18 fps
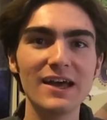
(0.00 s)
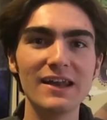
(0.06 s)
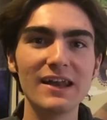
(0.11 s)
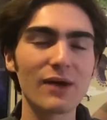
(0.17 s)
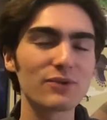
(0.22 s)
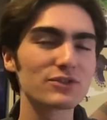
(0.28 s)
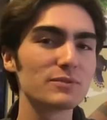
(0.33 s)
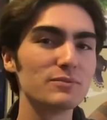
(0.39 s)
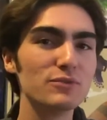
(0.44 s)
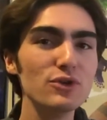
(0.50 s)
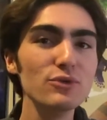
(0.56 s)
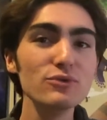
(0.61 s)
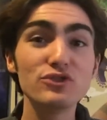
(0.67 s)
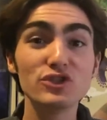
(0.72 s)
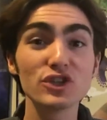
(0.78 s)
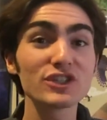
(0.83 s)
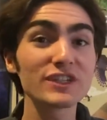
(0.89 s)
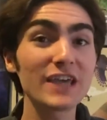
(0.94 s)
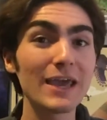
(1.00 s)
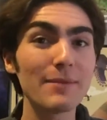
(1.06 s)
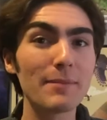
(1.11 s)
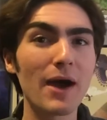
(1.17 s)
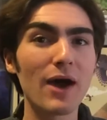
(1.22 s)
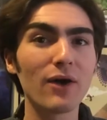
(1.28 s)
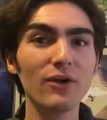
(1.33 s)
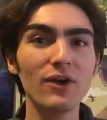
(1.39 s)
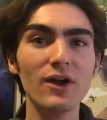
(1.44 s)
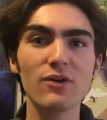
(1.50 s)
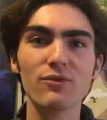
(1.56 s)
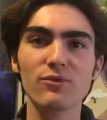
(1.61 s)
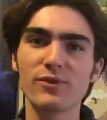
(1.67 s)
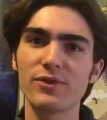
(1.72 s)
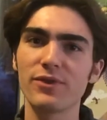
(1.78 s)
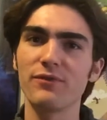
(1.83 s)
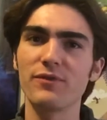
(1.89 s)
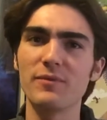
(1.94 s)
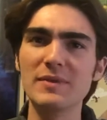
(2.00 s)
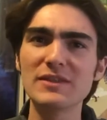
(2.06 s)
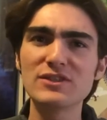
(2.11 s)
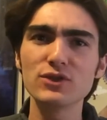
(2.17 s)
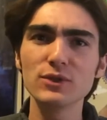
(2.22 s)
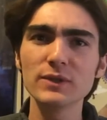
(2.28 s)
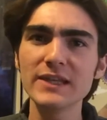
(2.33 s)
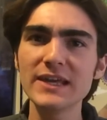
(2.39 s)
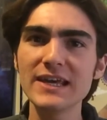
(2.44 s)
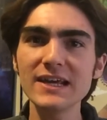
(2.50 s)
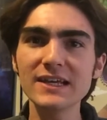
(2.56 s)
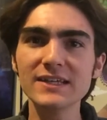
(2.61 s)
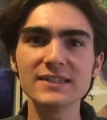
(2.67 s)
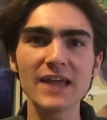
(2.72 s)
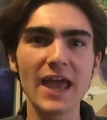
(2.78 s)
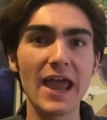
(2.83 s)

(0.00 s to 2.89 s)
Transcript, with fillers: Now some news just came out with the Famitsu leaks,